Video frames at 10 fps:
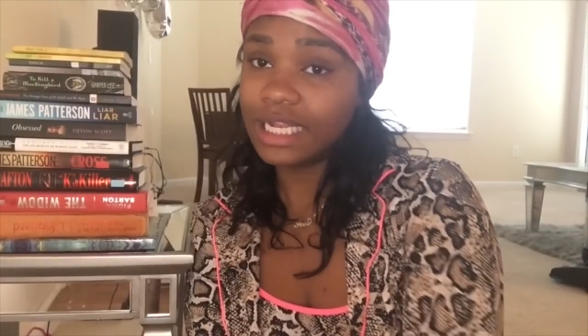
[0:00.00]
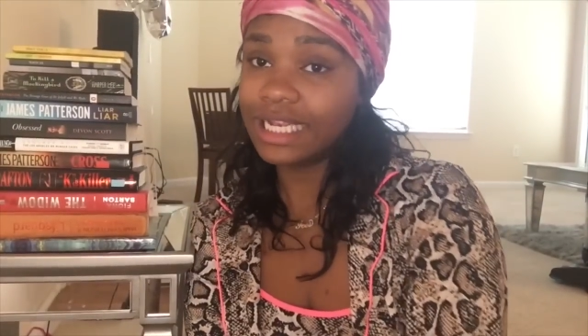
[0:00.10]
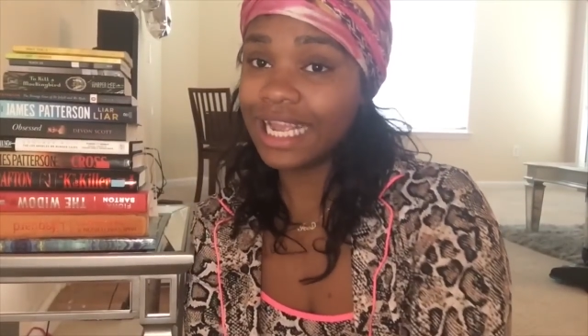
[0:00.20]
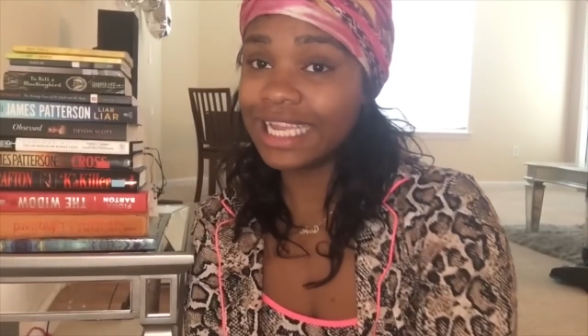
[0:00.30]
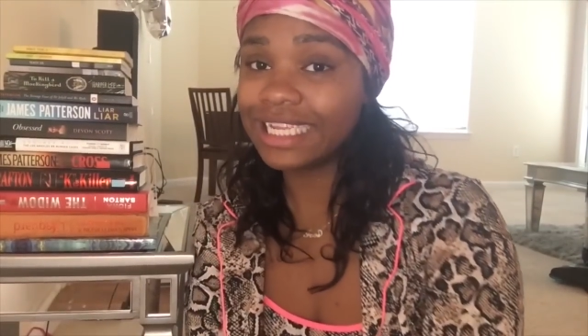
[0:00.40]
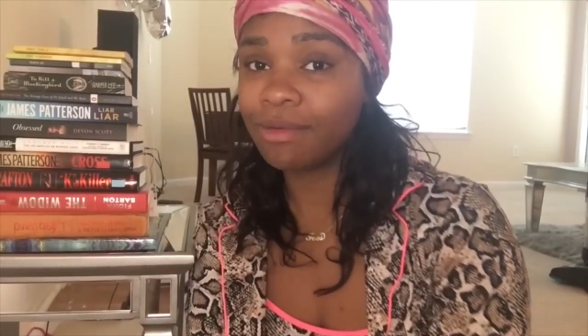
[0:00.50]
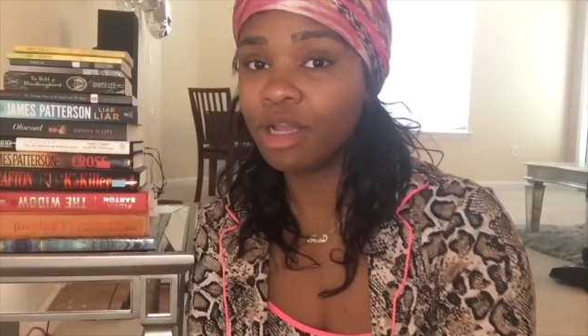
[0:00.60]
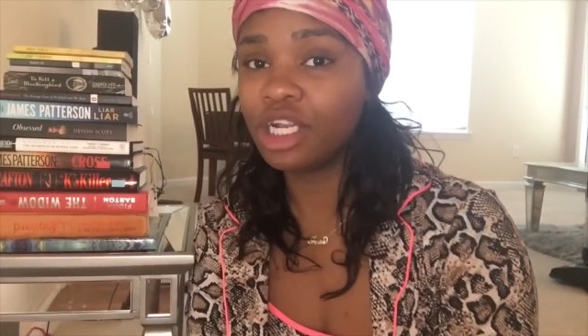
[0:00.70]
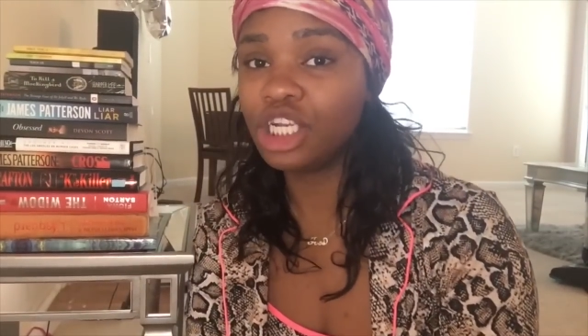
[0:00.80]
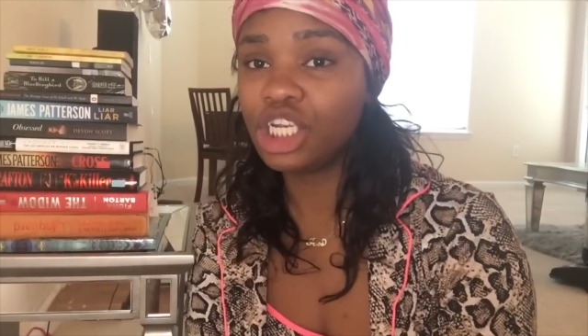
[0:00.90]
and next I'm
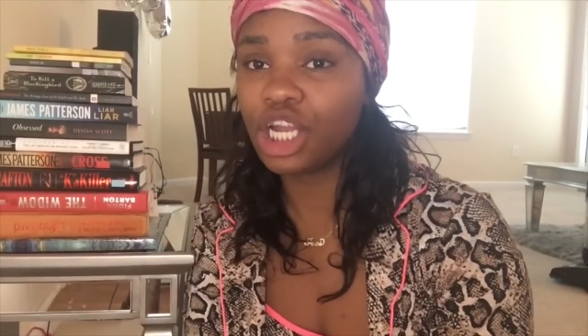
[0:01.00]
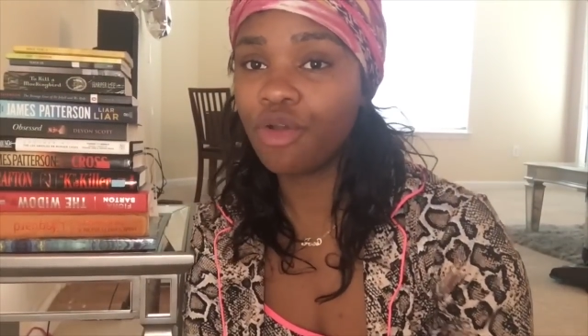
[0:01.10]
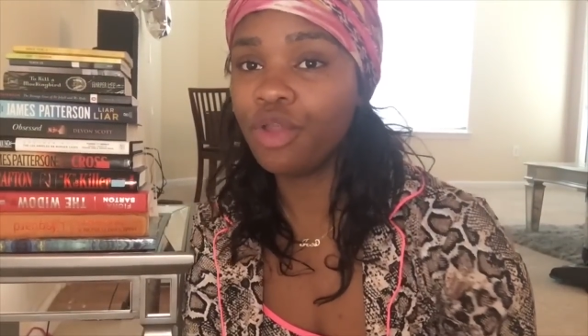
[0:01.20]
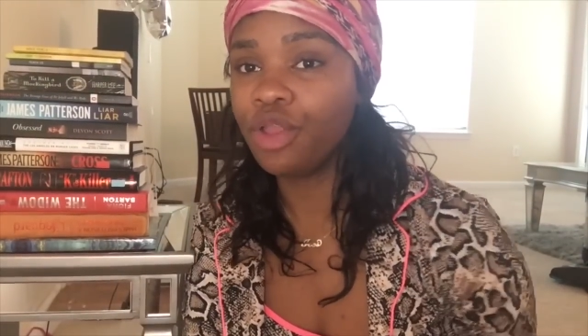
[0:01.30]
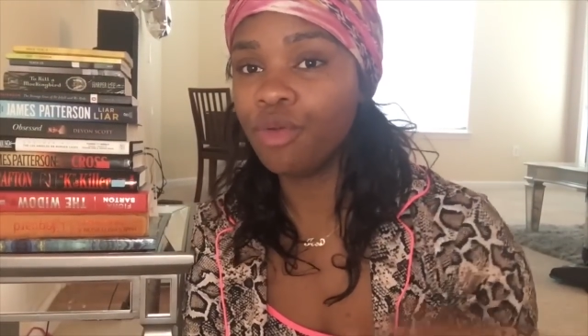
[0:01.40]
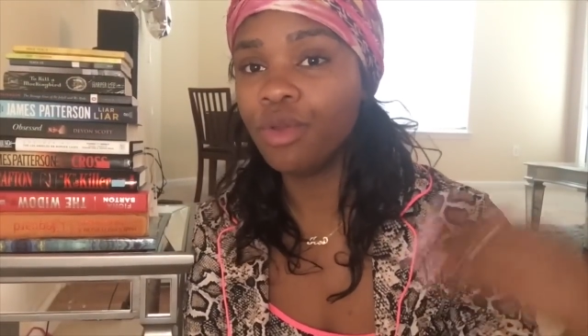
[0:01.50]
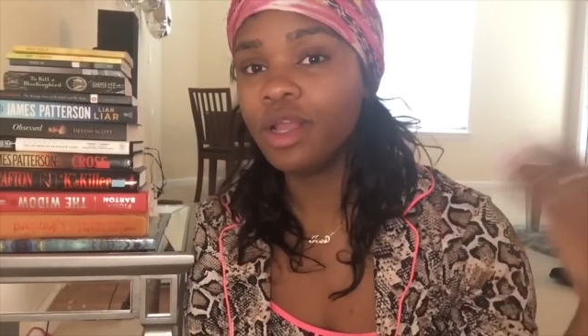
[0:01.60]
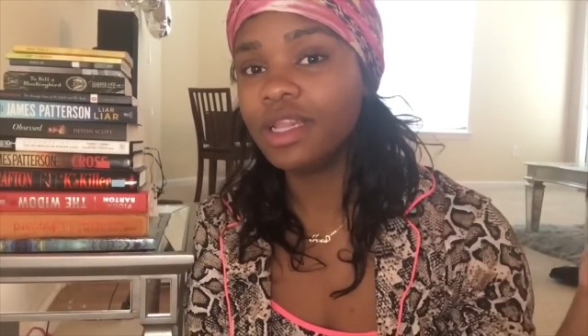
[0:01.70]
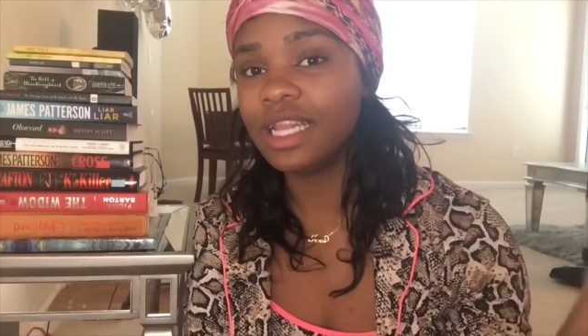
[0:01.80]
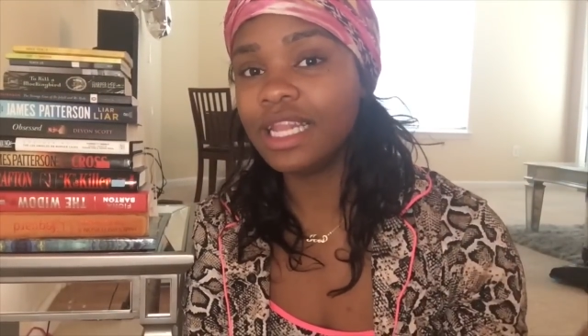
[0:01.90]
gonna show you
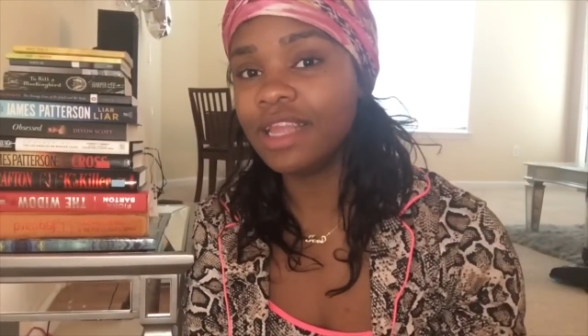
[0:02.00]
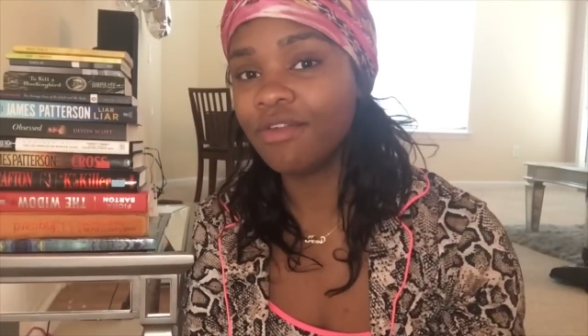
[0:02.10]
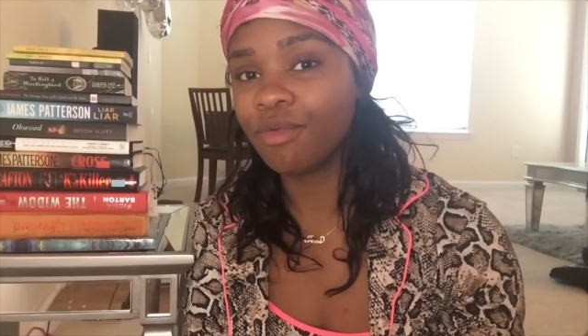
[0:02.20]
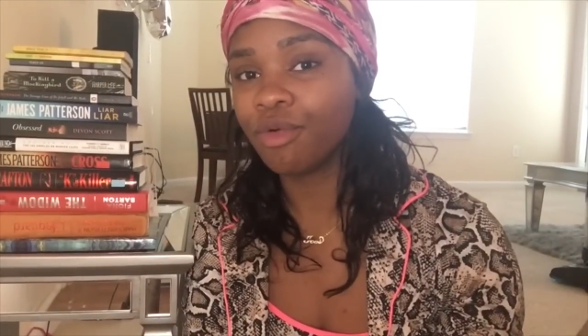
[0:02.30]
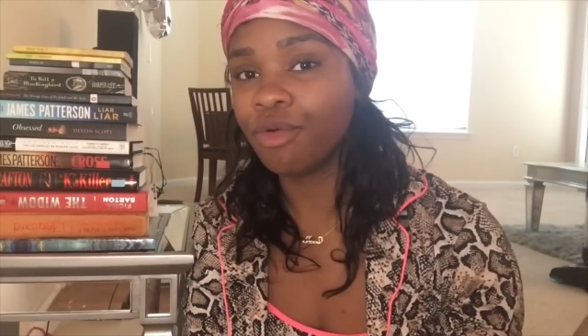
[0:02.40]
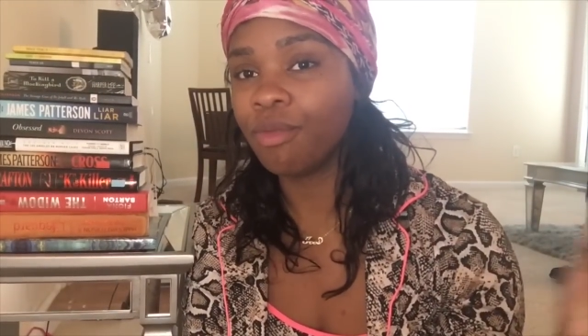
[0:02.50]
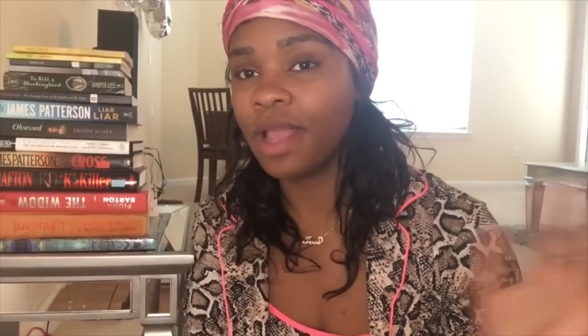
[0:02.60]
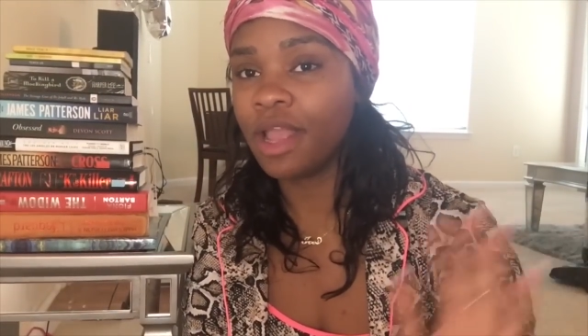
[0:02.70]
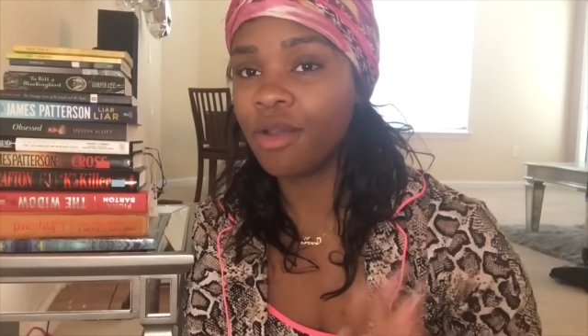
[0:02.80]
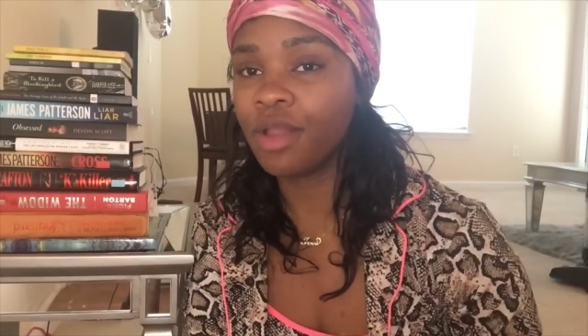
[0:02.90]
the living room
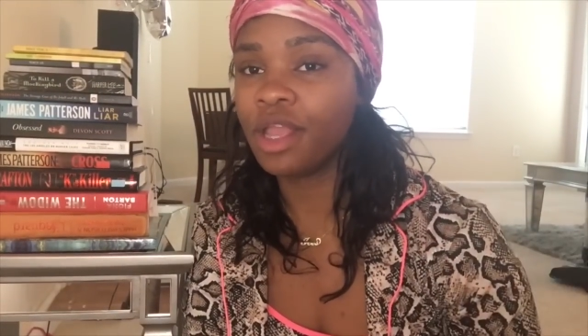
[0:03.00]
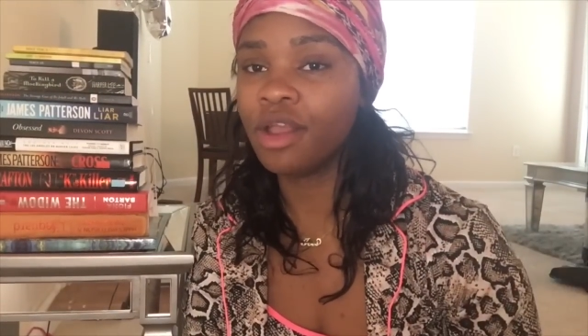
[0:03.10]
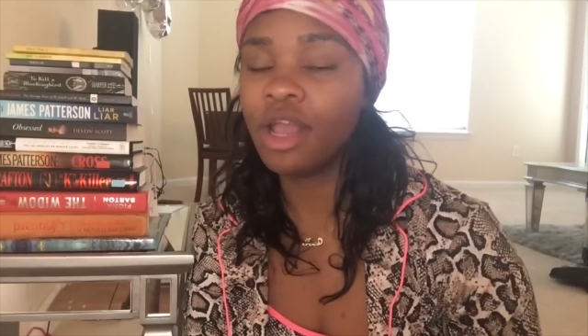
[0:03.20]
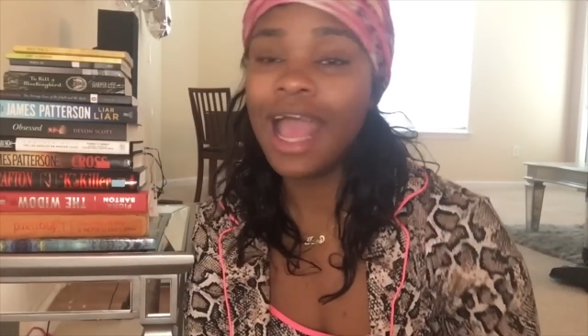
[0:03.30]
area